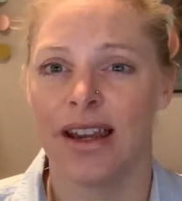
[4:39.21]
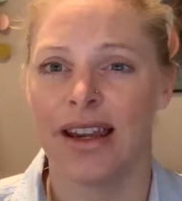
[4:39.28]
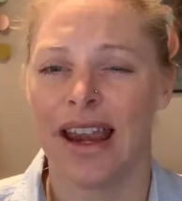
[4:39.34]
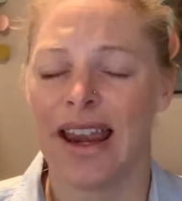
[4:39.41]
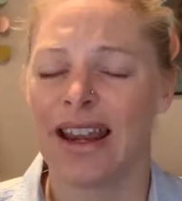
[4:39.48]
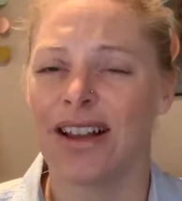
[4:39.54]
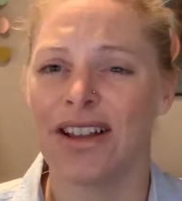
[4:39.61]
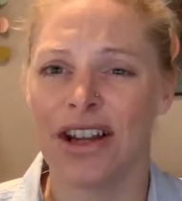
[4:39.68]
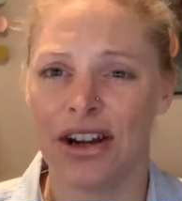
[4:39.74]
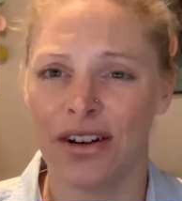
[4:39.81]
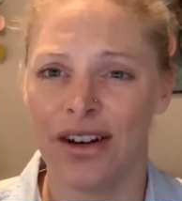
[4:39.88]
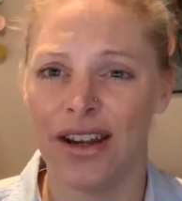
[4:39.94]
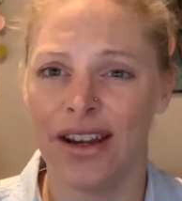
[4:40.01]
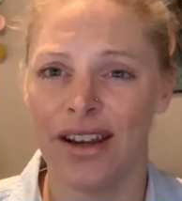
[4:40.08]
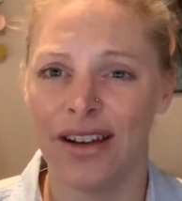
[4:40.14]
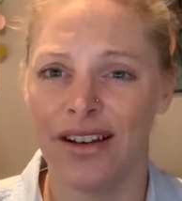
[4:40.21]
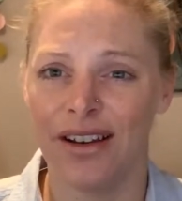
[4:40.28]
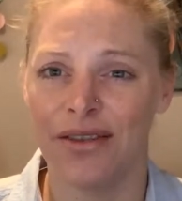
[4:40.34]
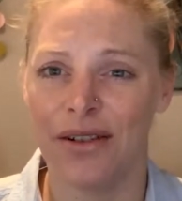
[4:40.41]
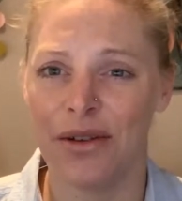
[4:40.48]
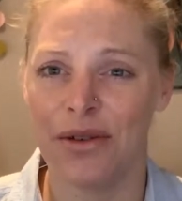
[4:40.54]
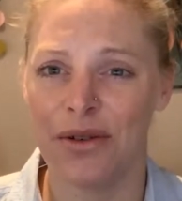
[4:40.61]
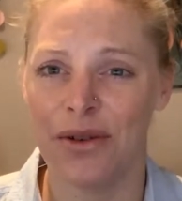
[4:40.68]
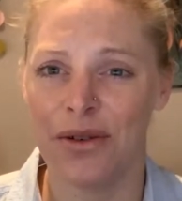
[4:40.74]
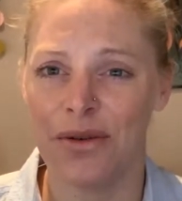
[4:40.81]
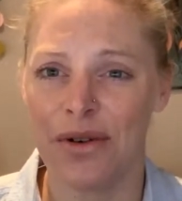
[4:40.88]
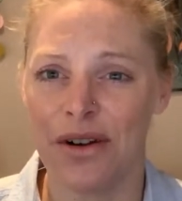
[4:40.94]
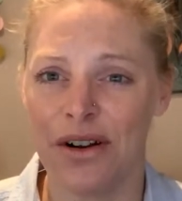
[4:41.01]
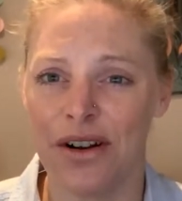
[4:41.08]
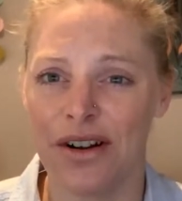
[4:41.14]
gain clarity around who
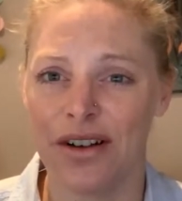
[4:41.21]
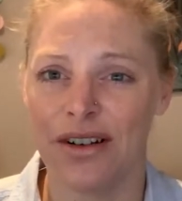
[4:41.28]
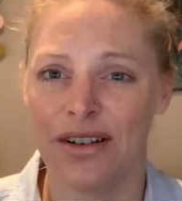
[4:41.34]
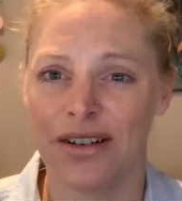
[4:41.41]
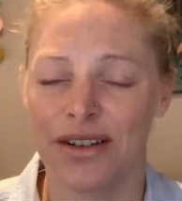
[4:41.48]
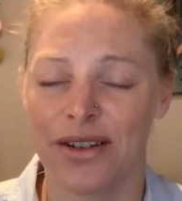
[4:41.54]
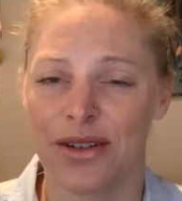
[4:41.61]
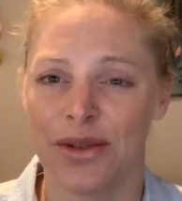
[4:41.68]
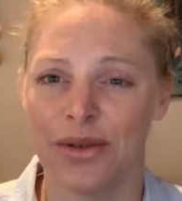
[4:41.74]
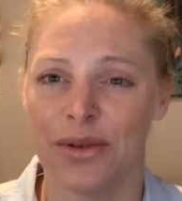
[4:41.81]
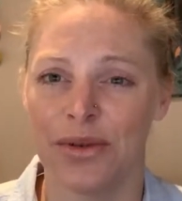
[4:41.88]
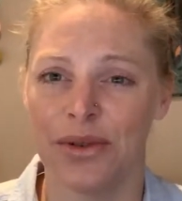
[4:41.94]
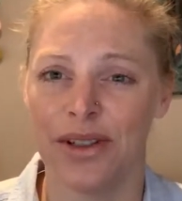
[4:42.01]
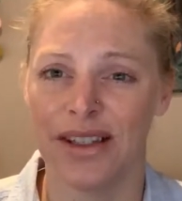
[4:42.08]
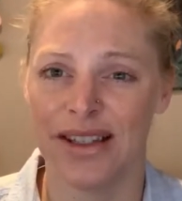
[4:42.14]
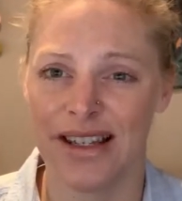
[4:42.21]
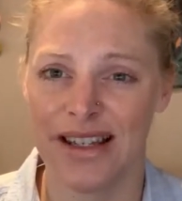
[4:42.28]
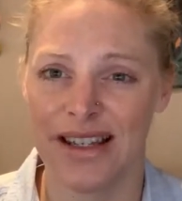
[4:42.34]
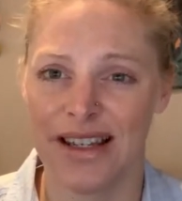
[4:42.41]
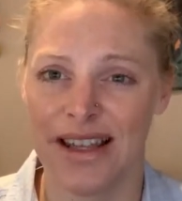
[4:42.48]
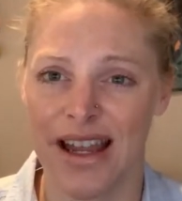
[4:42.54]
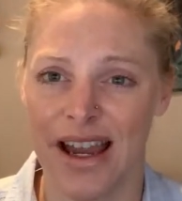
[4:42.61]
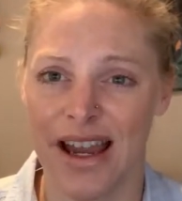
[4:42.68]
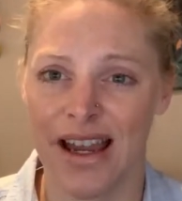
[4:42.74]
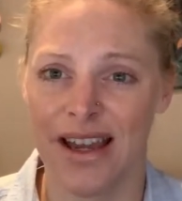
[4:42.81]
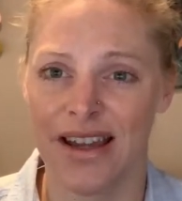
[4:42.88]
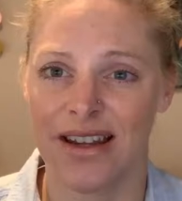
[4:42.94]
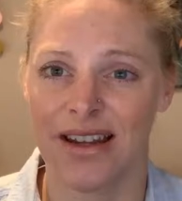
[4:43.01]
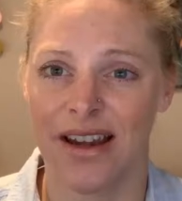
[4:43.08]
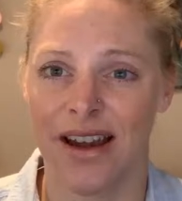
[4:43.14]
you are, to listen to
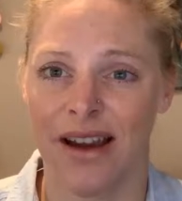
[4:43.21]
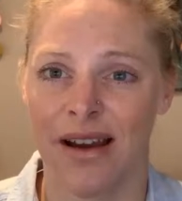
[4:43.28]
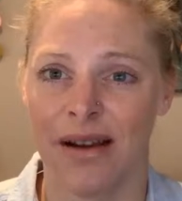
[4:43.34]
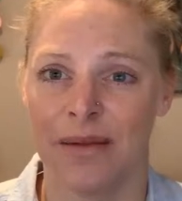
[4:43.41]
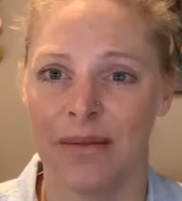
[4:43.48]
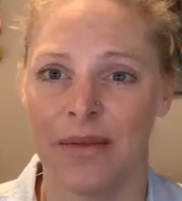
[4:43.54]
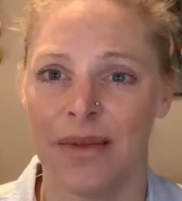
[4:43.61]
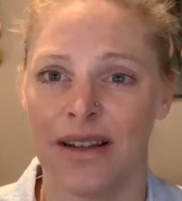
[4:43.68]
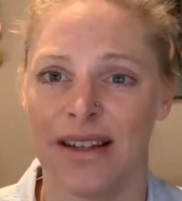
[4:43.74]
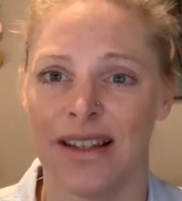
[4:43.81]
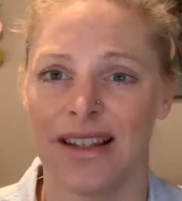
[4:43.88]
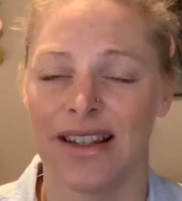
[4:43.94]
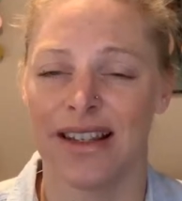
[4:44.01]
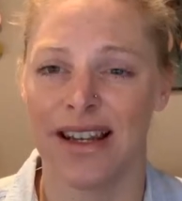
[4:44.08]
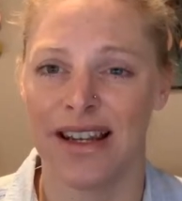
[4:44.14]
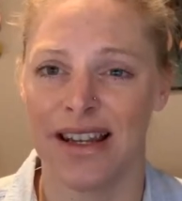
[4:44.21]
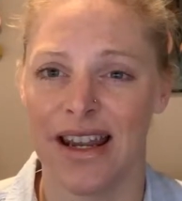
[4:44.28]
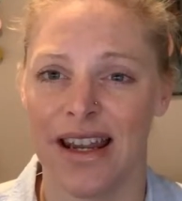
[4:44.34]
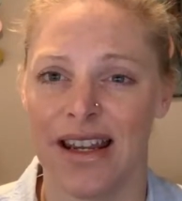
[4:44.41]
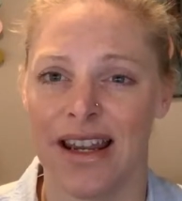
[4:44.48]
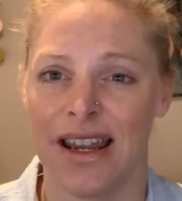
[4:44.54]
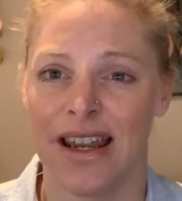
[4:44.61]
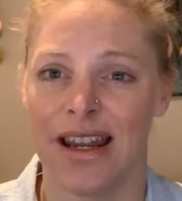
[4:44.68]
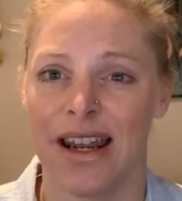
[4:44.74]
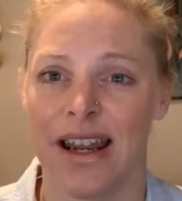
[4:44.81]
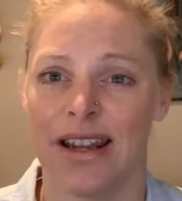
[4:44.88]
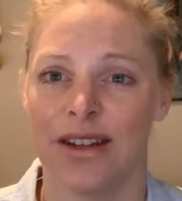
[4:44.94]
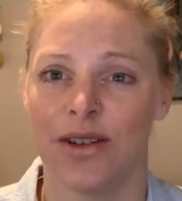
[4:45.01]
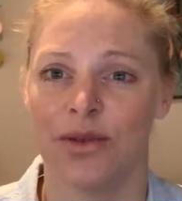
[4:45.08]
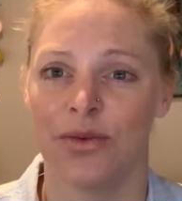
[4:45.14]
that, to sit in it,
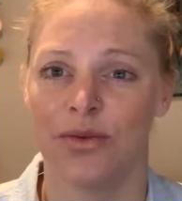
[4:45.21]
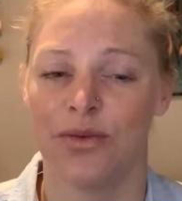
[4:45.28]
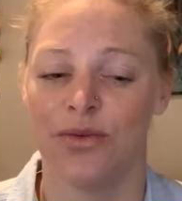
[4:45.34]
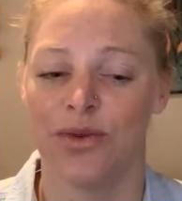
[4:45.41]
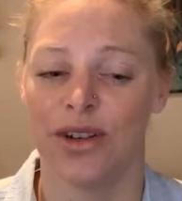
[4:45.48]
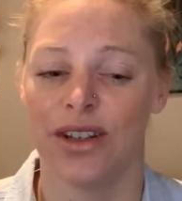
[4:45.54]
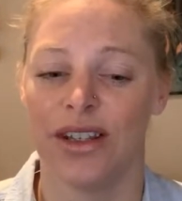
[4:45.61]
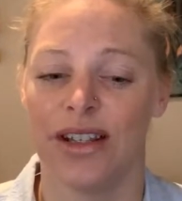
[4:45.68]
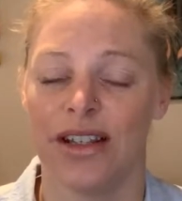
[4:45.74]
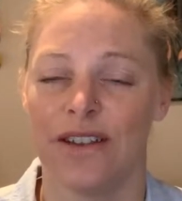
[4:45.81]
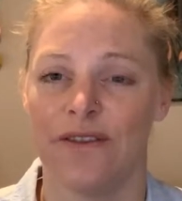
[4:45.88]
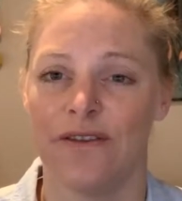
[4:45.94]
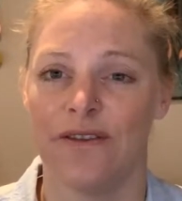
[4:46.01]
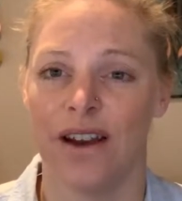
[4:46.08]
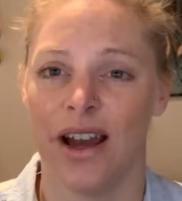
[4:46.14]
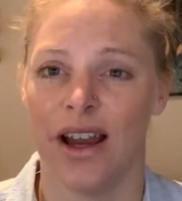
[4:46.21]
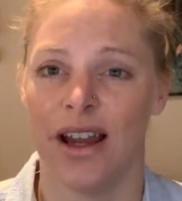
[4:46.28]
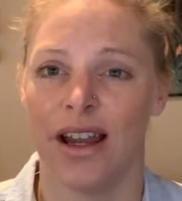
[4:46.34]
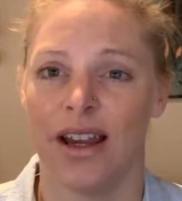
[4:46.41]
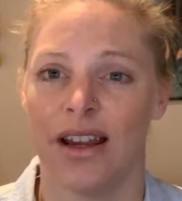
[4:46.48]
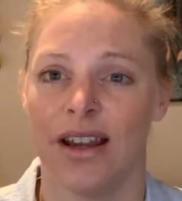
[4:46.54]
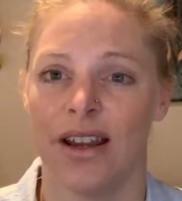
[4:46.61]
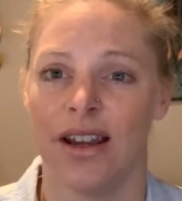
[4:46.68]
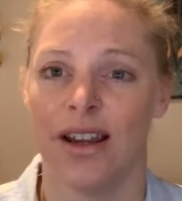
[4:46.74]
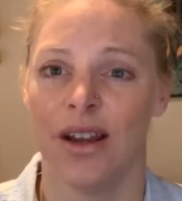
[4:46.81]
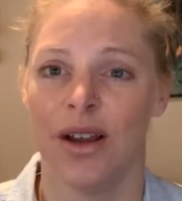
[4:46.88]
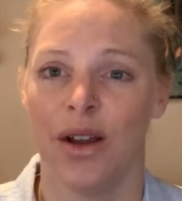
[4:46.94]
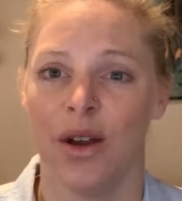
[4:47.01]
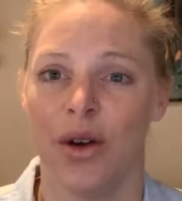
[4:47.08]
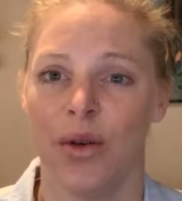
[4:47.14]
and to really define
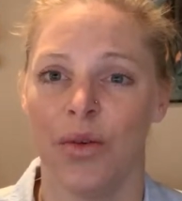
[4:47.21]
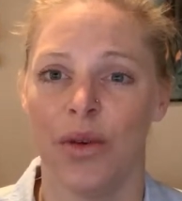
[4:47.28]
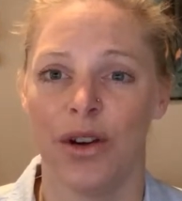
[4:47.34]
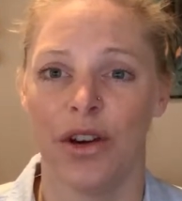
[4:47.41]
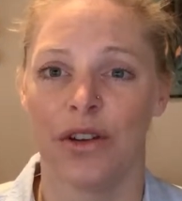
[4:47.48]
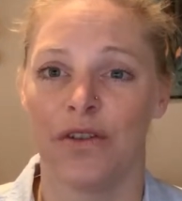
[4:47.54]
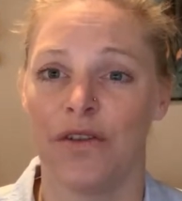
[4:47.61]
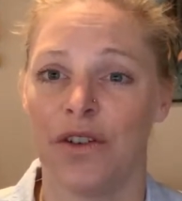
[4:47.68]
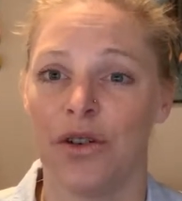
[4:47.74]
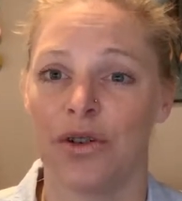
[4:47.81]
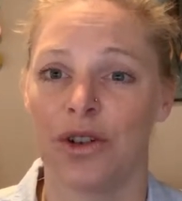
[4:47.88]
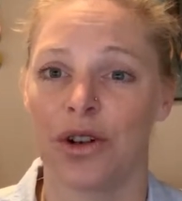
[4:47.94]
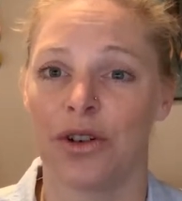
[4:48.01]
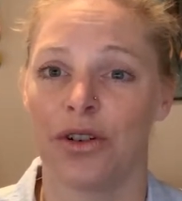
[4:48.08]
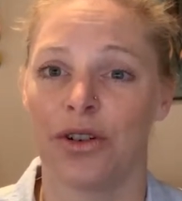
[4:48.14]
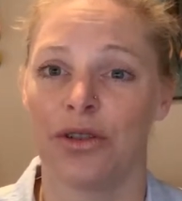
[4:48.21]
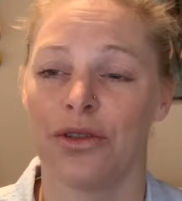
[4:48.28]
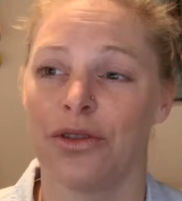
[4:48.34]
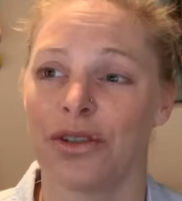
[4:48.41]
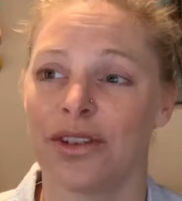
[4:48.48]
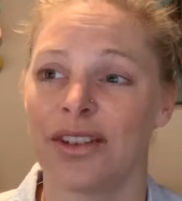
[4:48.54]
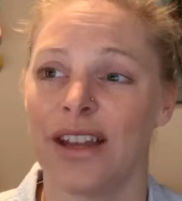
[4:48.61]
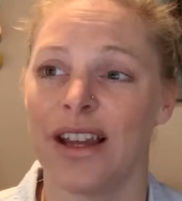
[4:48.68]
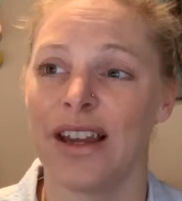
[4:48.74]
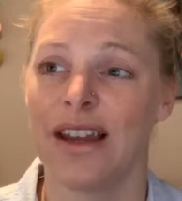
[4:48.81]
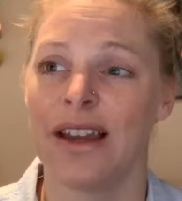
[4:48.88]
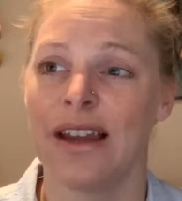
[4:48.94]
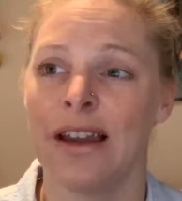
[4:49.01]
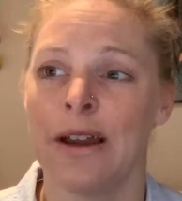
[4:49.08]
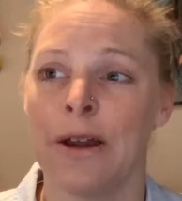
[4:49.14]
what your future looks
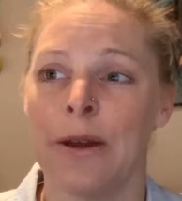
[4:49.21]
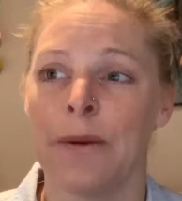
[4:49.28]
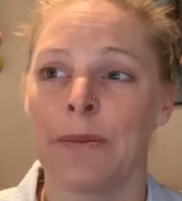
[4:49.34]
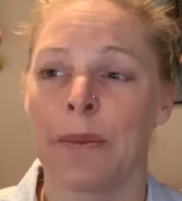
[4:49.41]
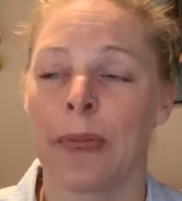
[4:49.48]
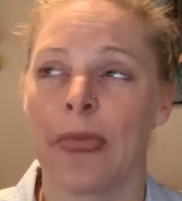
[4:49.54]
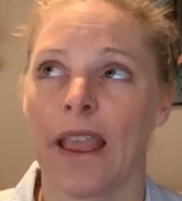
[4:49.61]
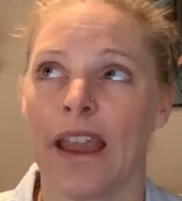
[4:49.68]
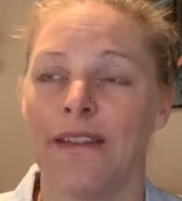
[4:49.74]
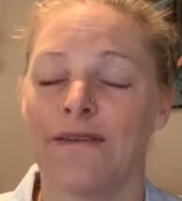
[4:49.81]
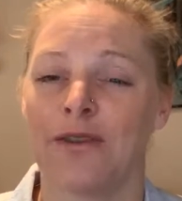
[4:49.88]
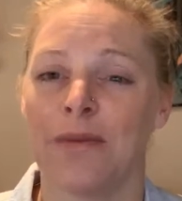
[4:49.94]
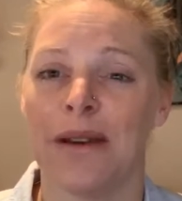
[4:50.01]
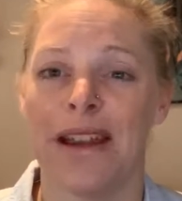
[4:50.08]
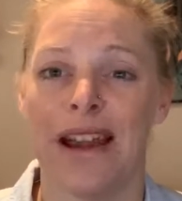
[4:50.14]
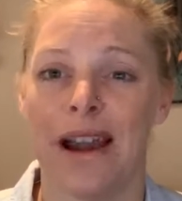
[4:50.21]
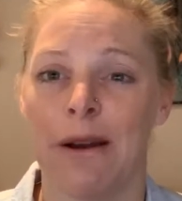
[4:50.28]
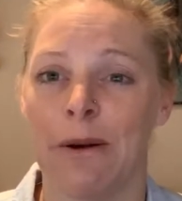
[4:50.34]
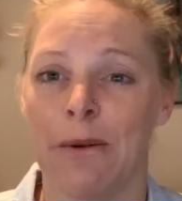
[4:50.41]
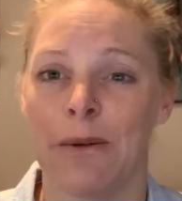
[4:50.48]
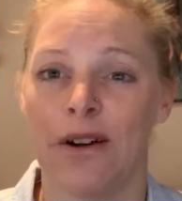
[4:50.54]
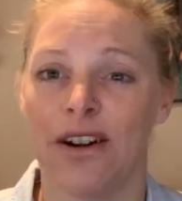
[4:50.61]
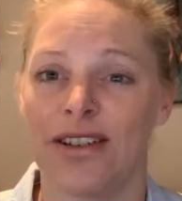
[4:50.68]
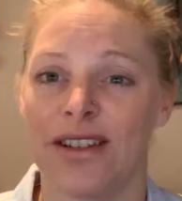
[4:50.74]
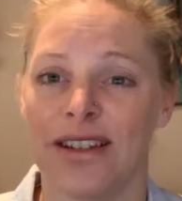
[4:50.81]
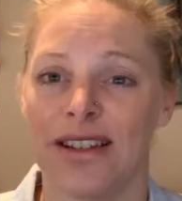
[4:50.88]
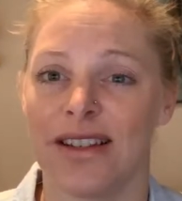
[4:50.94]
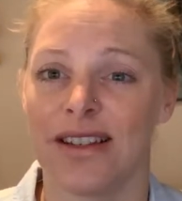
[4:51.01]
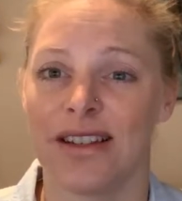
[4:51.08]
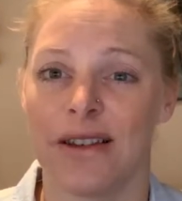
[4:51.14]
like. And for me, how it worked
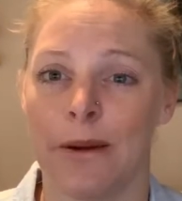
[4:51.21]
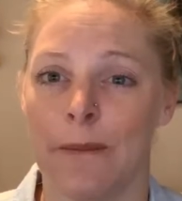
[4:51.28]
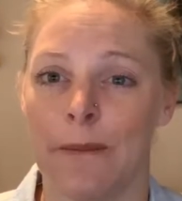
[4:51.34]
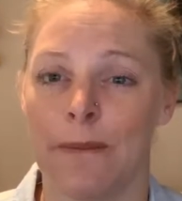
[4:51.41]
is